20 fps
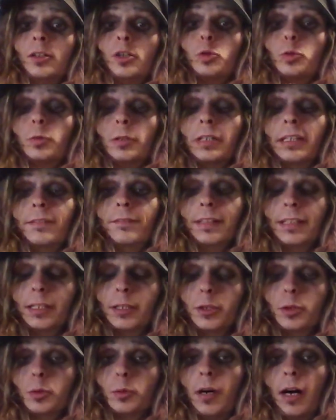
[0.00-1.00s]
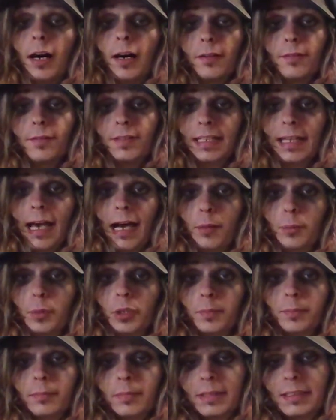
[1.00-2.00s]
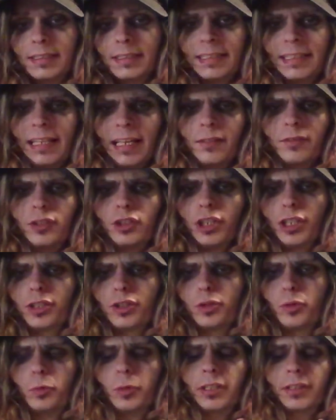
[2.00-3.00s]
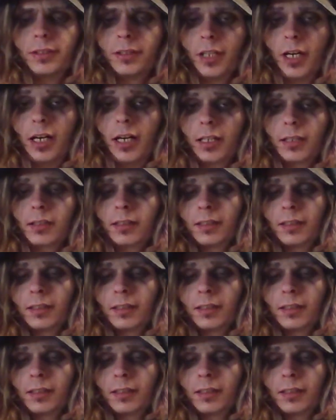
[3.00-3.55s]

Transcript: review of an album instead of just one song.